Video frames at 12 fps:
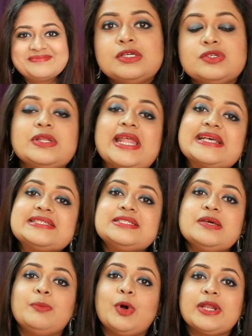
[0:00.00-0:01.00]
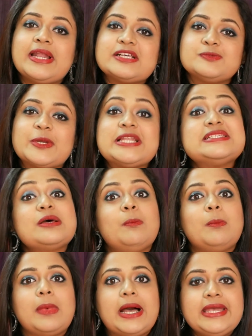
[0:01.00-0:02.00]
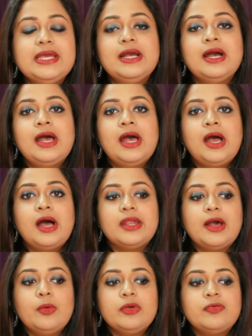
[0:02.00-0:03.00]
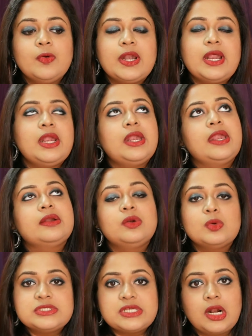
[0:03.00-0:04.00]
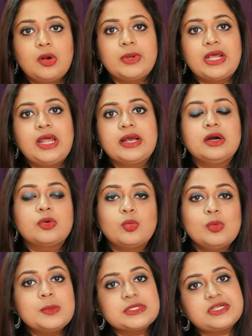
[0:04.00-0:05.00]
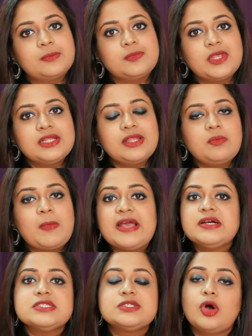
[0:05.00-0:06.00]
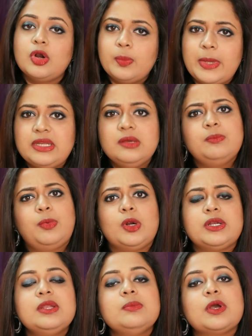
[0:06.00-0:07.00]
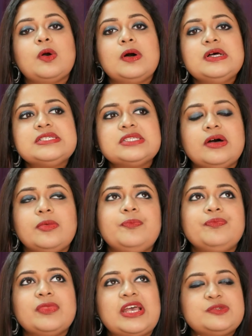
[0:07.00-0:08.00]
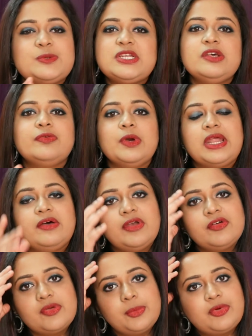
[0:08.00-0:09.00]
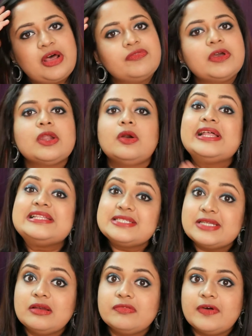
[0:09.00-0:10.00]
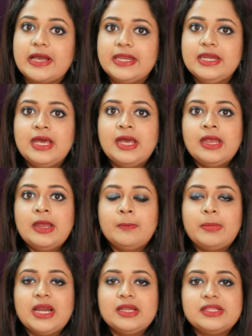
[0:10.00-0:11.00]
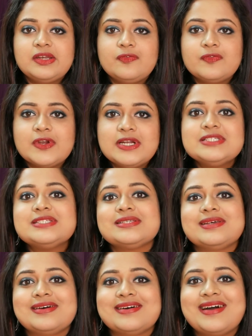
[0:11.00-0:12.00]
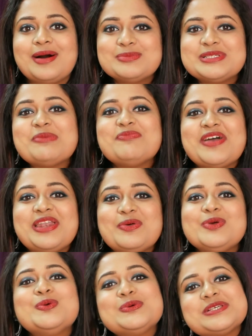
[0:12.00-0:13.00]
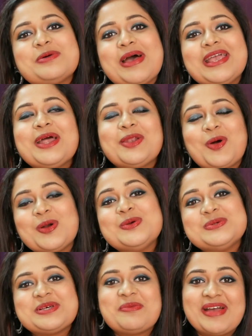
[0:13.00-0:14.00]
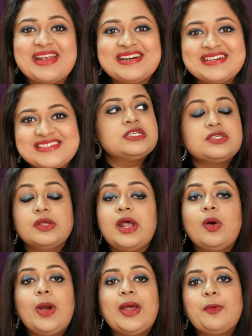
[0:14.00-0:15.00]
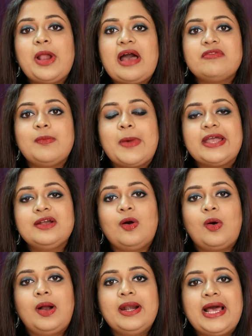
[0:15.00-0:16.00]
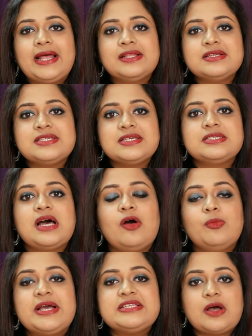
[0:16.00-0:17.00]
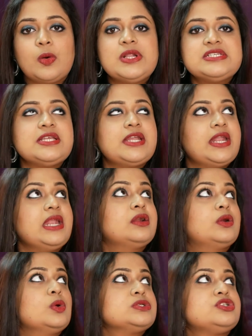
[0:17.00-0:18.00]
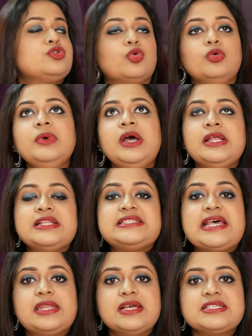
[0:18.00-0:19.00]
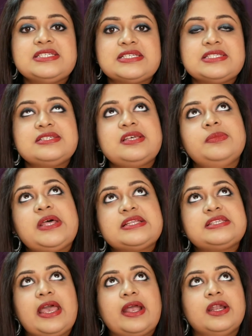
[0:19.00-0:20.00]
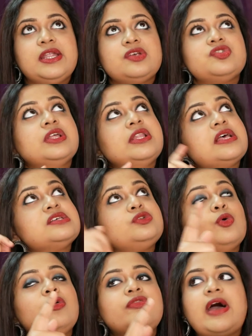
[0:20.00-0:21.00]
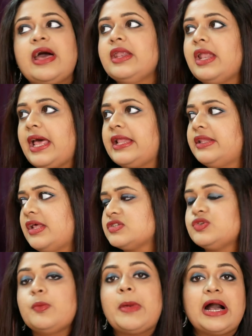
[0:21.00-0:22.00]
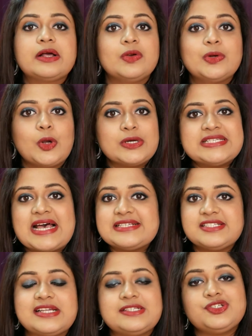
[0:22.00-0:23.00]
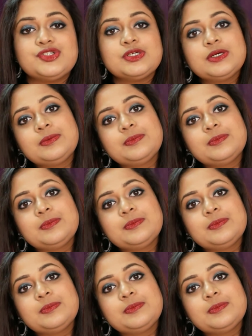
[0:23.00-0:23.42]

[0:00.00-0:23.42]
So next important aspect is a mic. Now if you are in an enclosed surrounding like a room or something, then mic is not very important, because especially if you are away from traffic and all, it's still fine. But the difference comes up when you use a mic and not use a mic. So now I don't have a mic on, and this is how my sound is in an enclosed room. The setting is just the same. There is air conditioning, there is no fan, and there is no background noise as such.